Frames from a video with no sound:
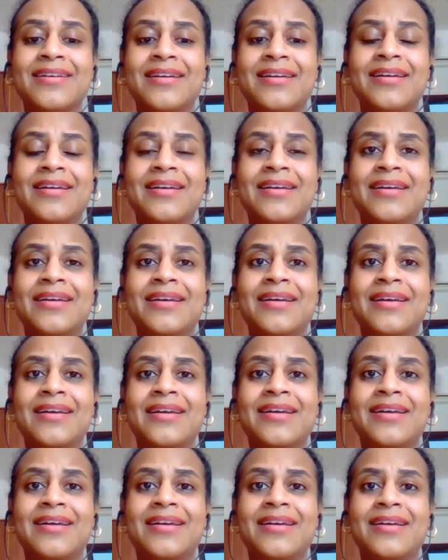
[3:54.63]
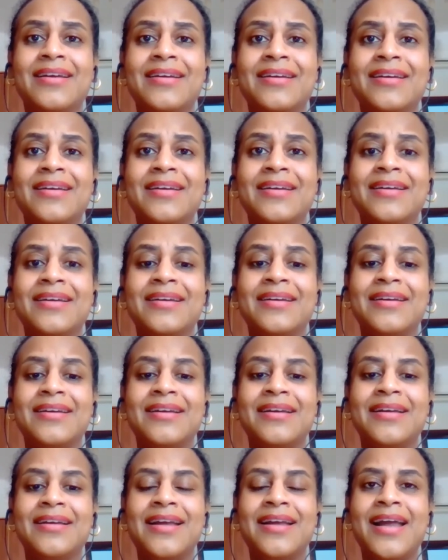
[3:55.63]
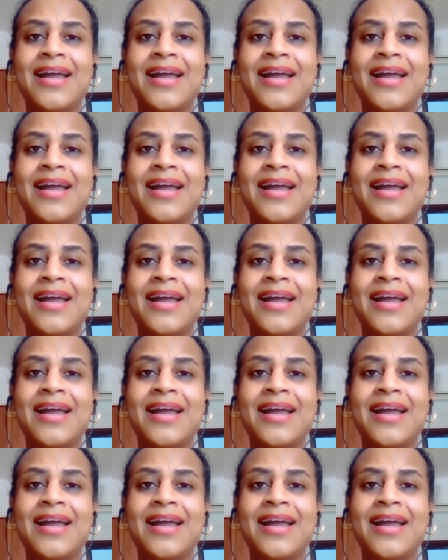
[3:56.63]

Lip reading: Nobody speaks.